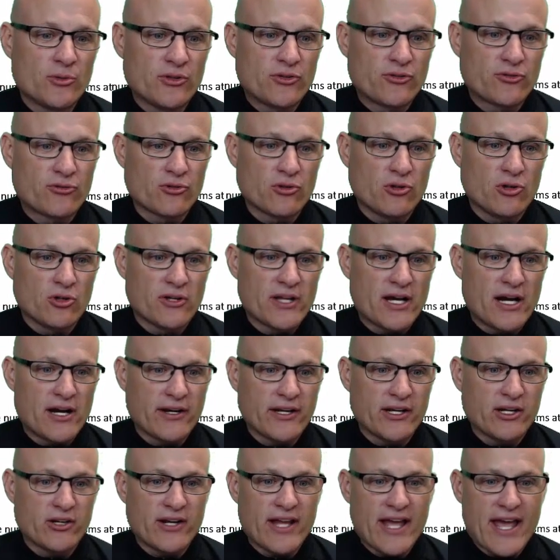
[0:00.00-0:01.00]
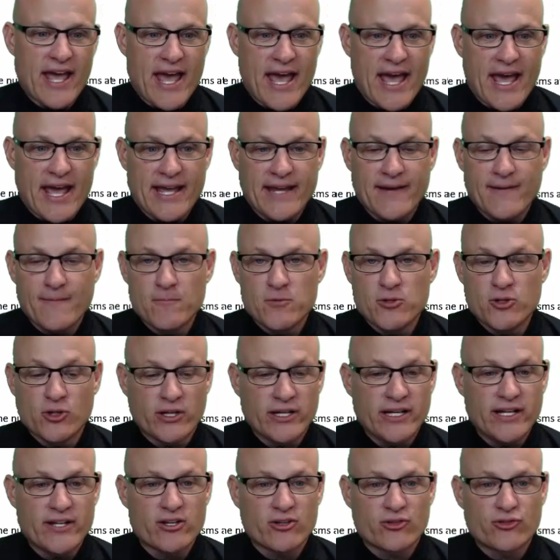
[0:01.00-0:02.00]
So we scroll down here to A. You
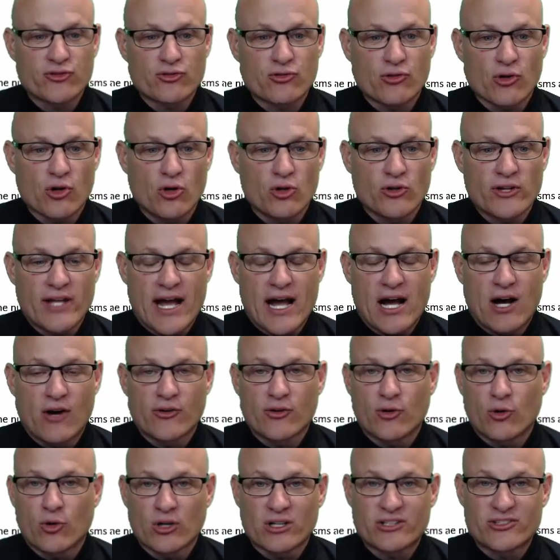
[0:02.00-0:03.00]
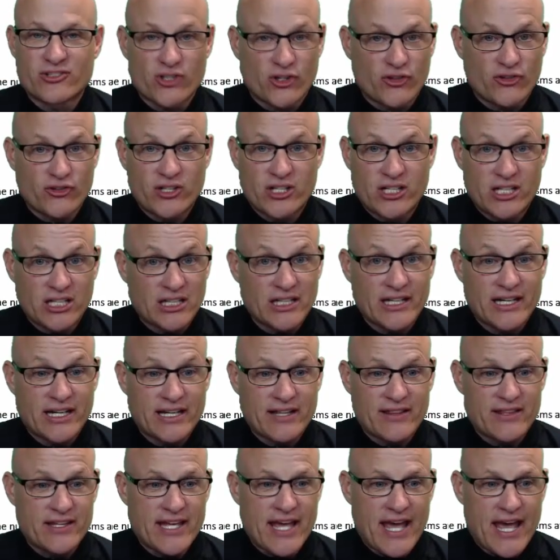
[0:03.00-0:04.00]
can either scroll down or just
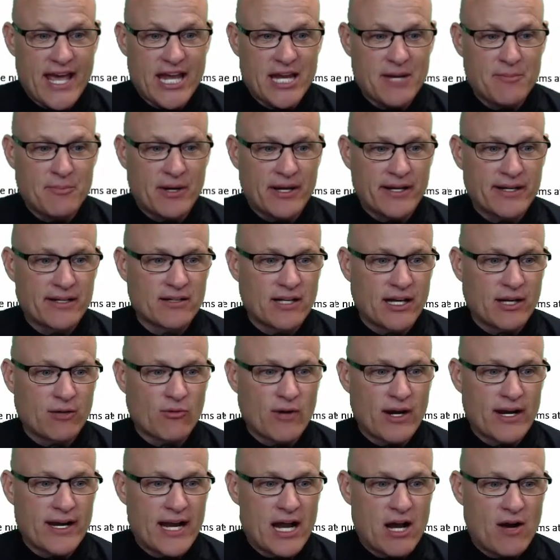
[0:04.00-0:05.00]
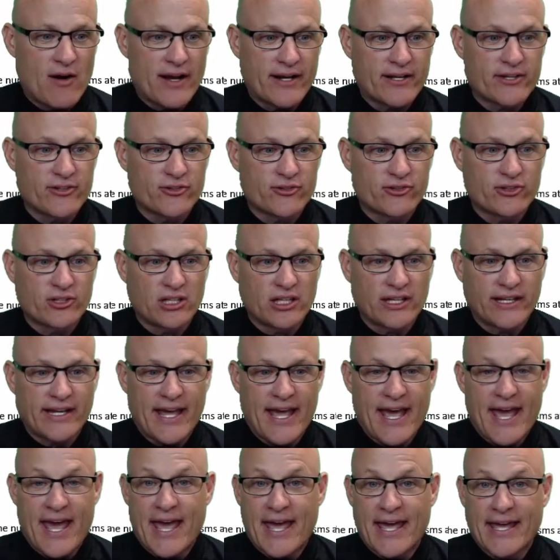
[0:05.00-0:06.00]
click the A button. Like right now, I can just
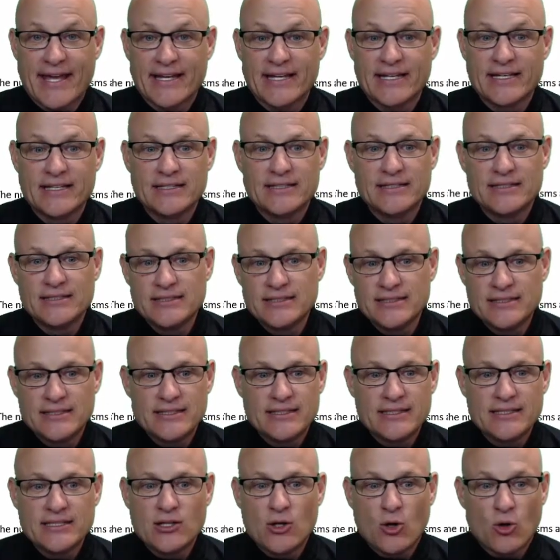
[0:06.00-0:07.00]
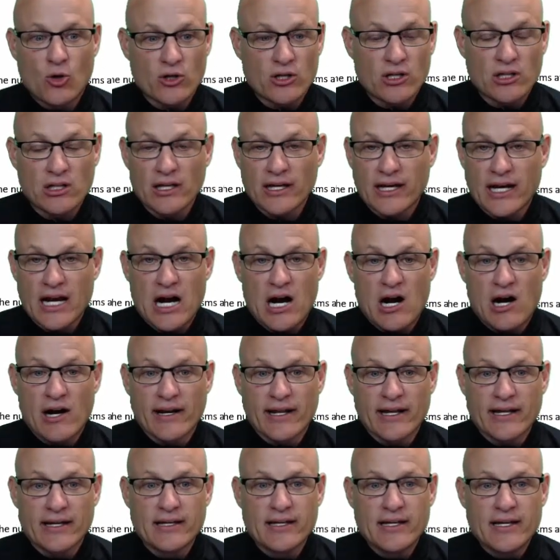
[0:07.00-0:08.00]
click A or click
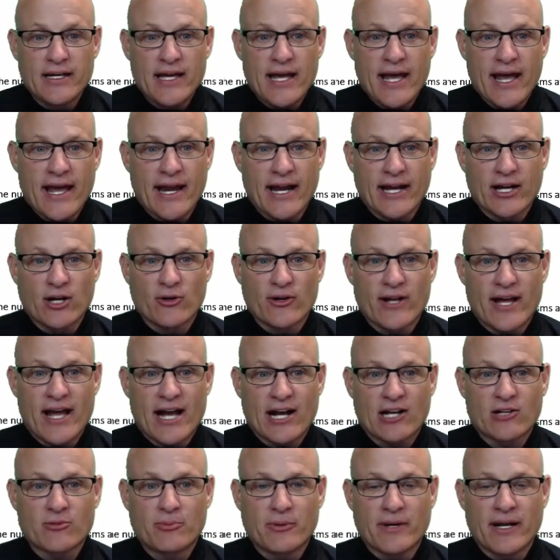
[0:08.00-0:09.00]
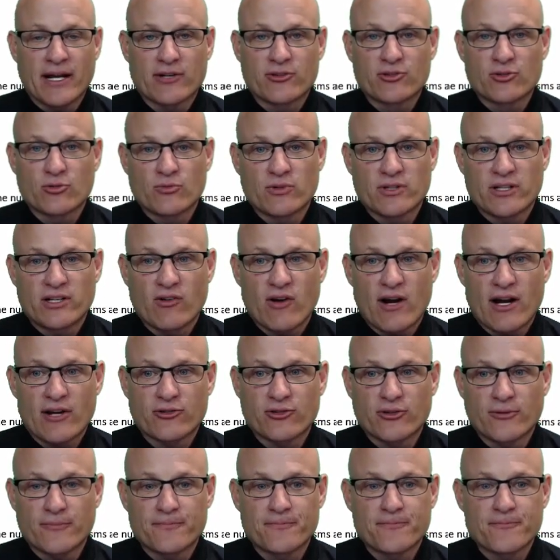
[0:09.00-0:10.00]
on it, and I go to exponential
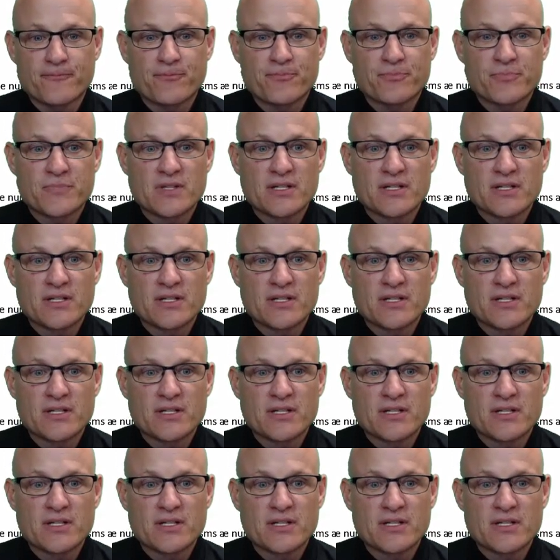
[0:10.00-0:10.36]
regression.